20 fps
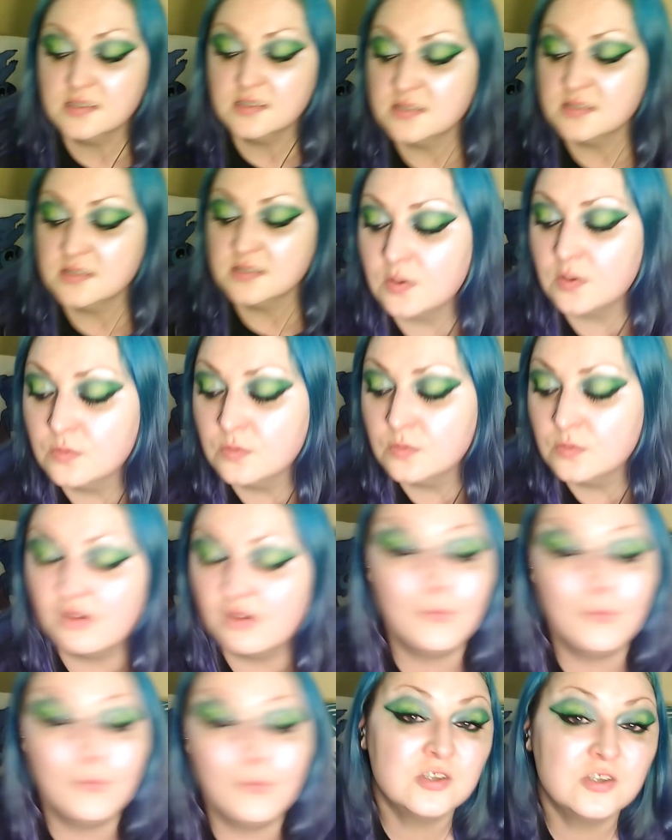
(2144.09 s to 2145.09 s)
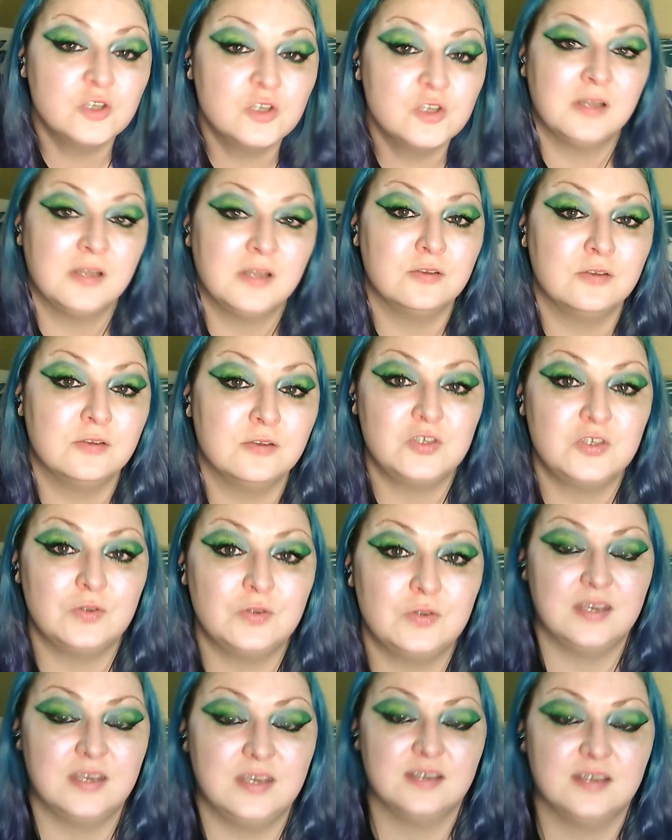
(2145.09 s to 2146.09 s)
So don't waste your money on two
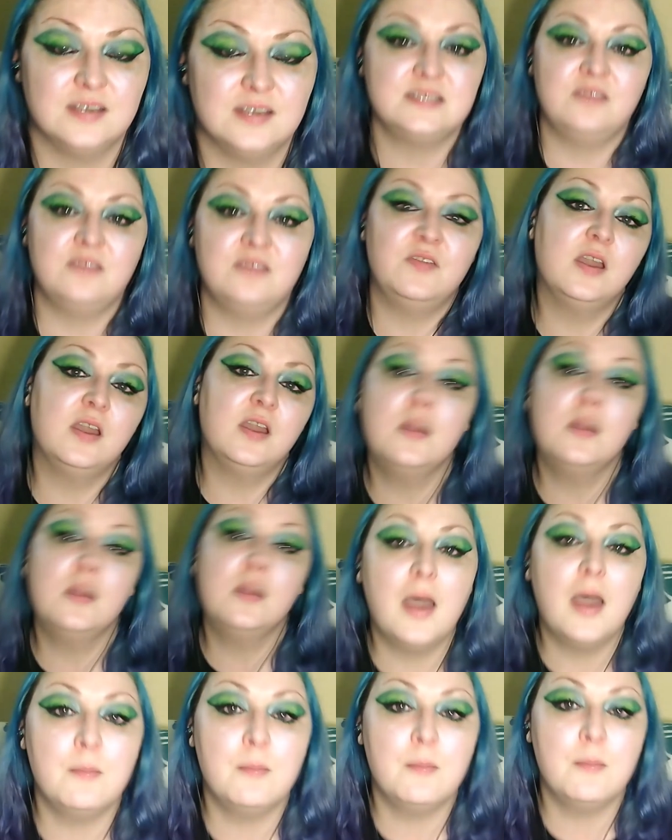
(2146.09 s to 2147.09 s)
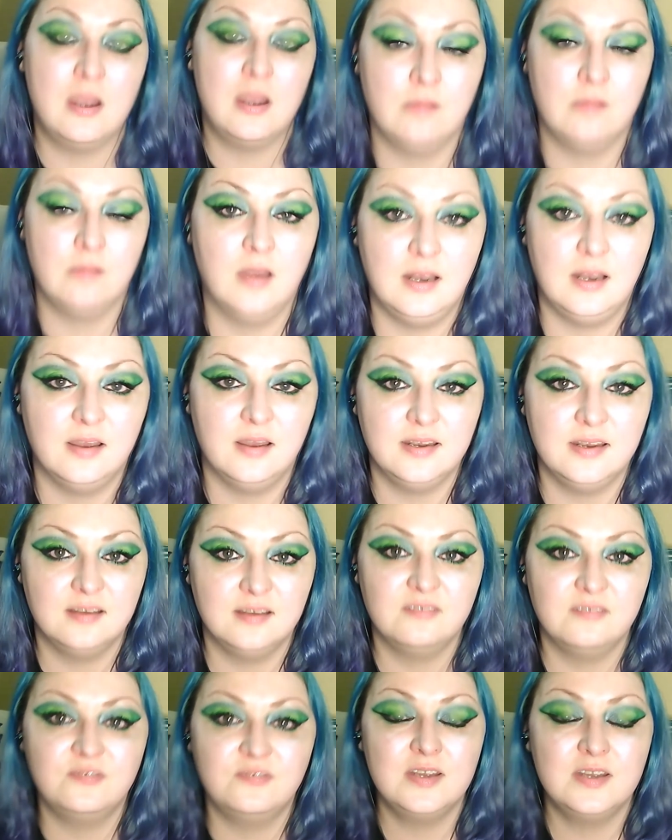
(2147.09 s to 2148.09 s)
things. If you're going to buy a brown
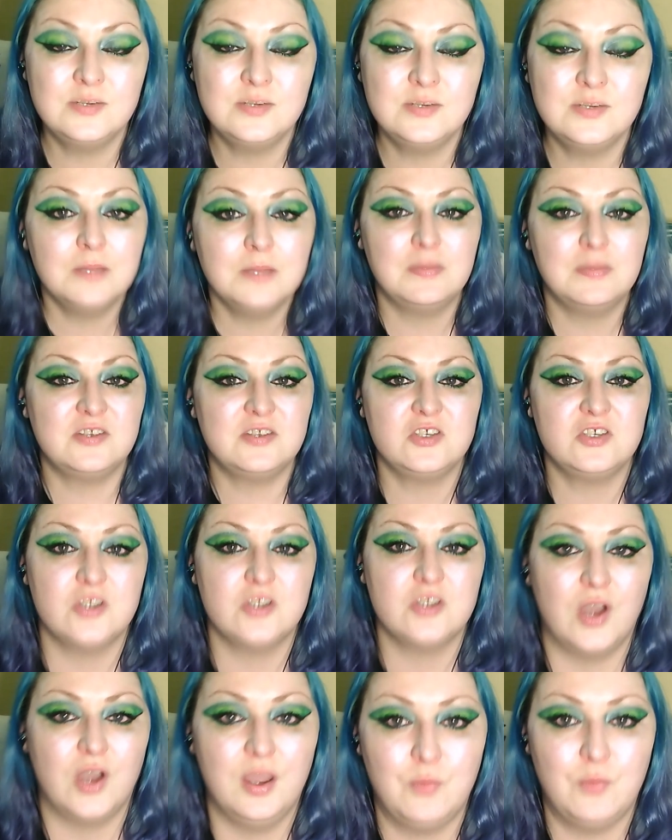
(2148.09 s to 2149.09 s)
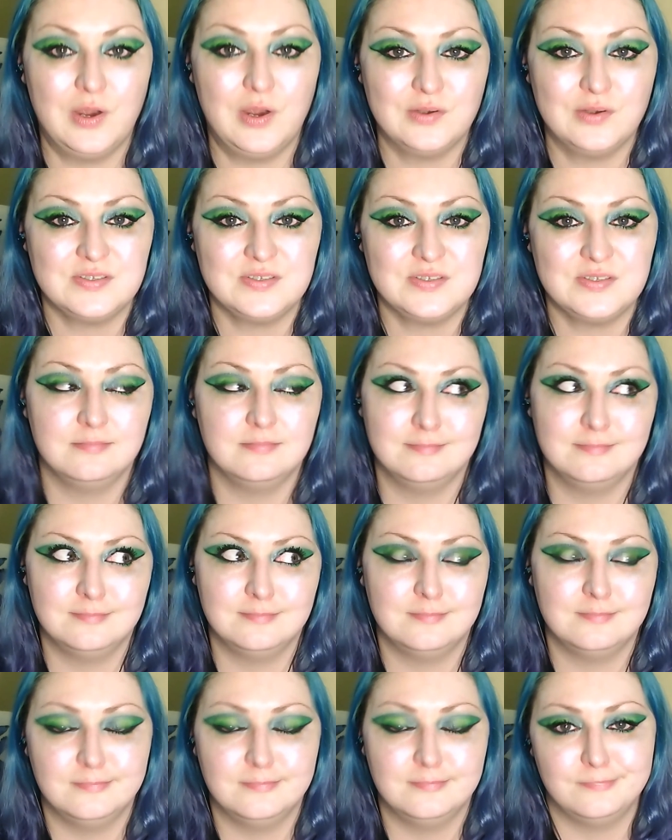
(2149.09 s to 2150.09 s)
eyeliner, find one that matches your eyebrows
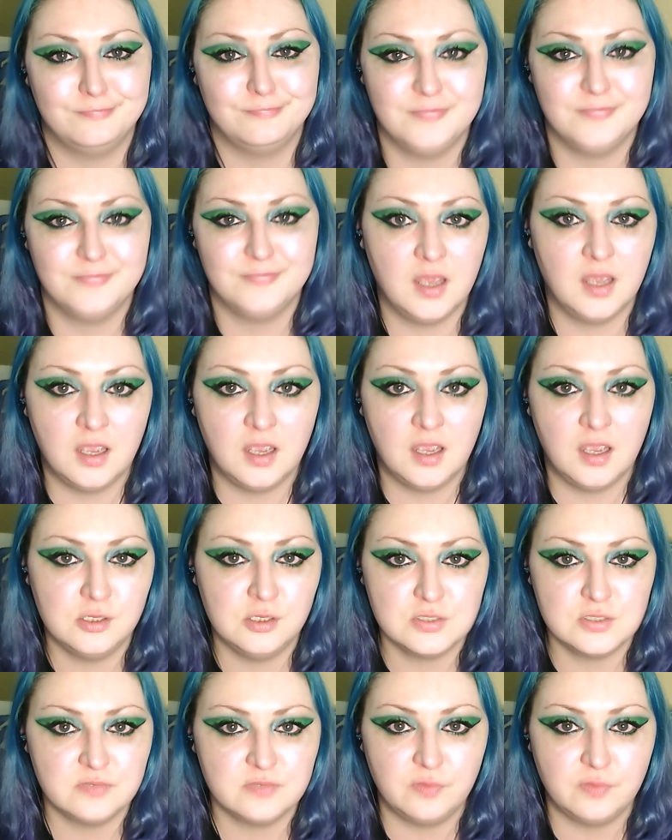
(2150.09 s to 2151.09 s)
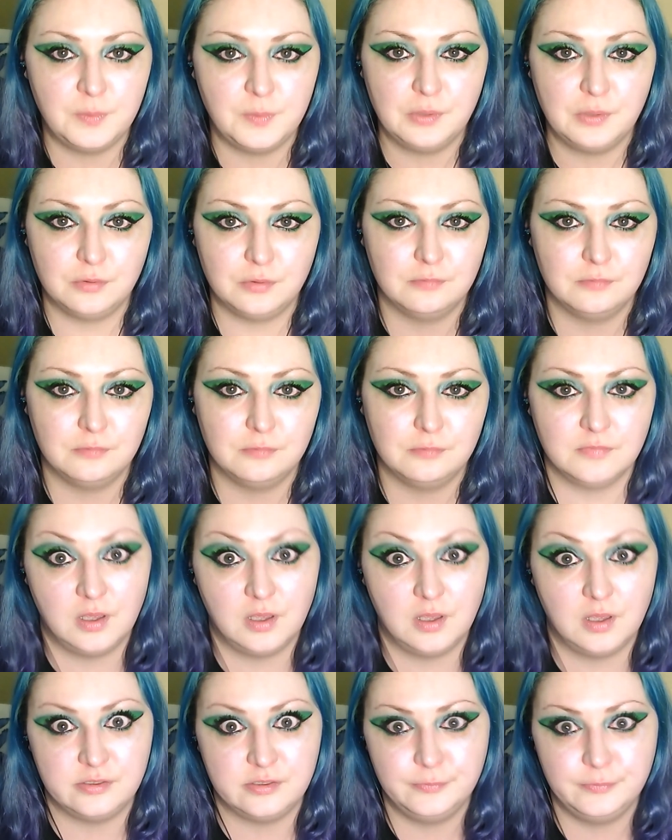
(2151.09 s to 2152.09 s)
and use it for both. I
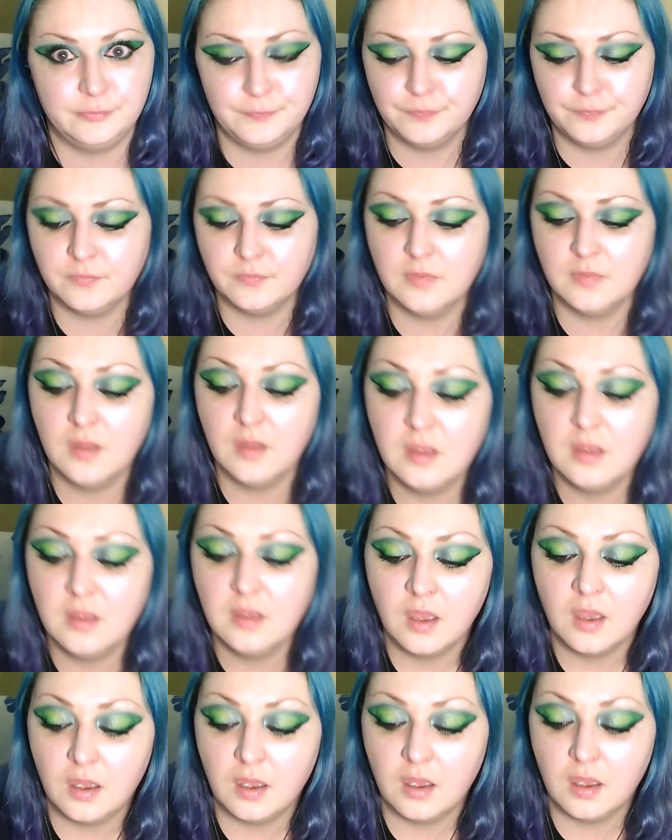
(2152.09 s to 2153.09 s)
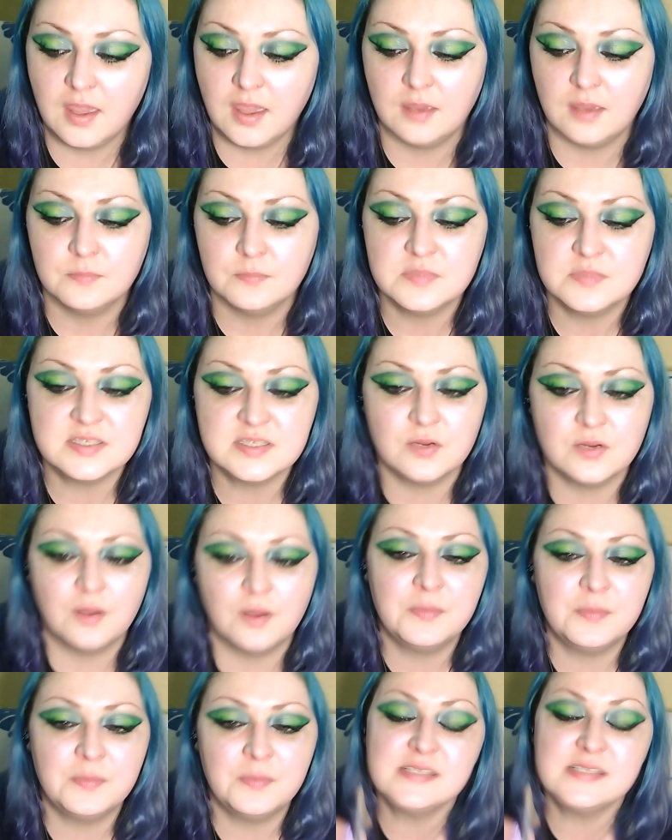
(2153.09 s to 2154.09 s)
do. Okay, so I'm
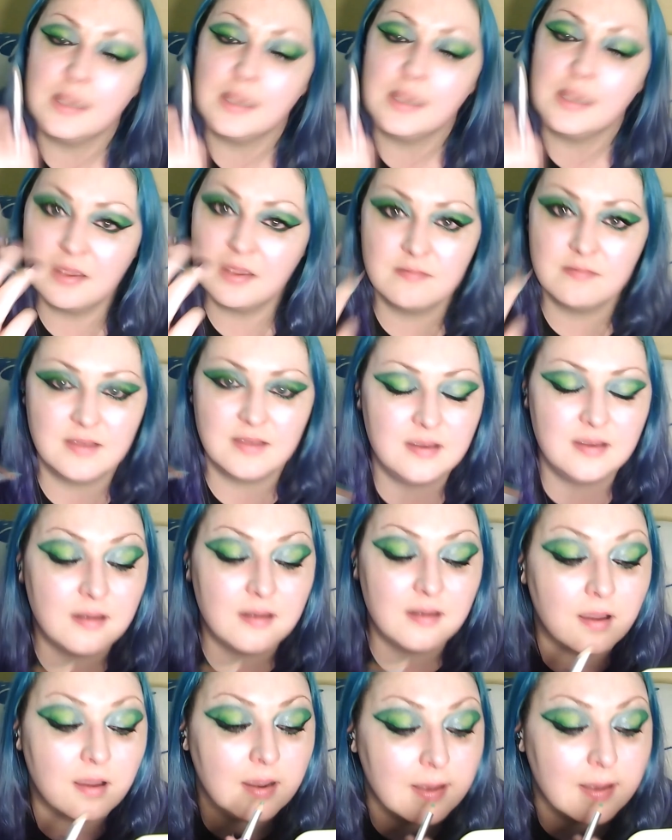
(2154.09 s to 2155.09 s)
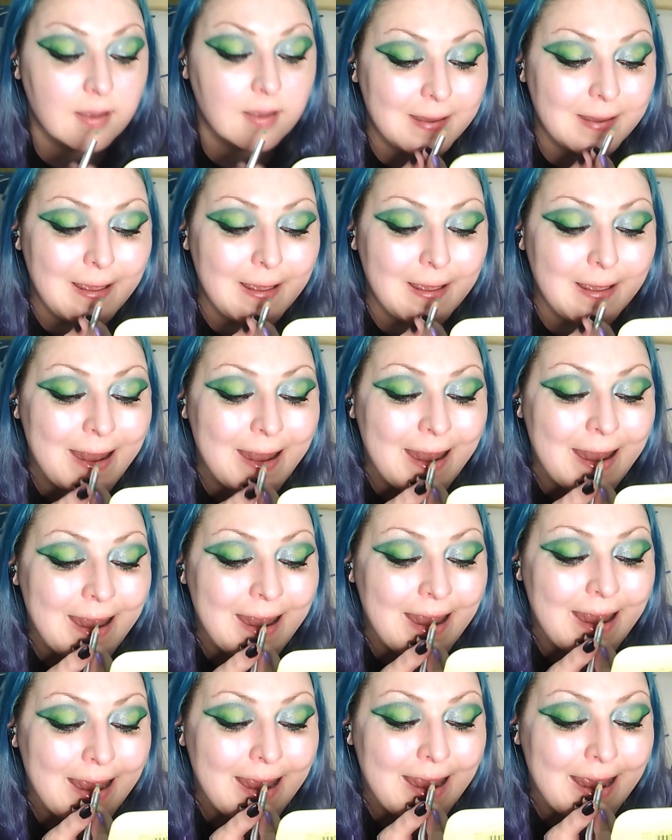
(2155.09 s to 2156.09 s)
going to take my green eyeliner
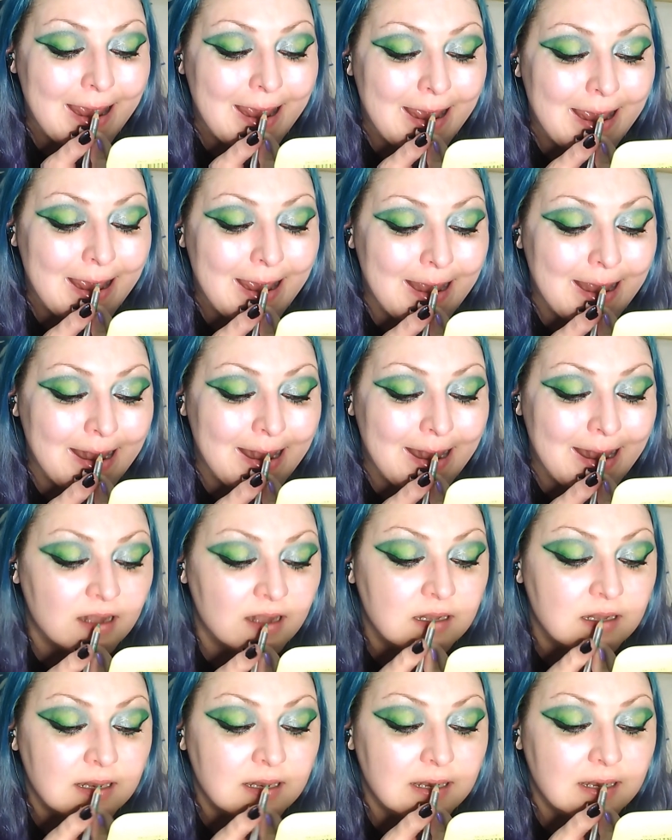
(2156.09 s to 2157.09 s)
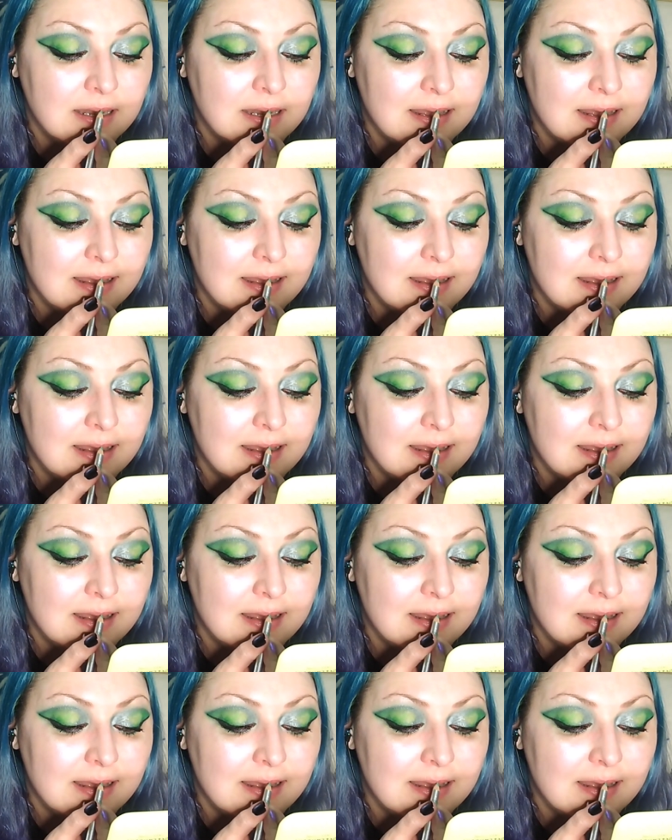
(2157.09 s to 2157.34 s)
and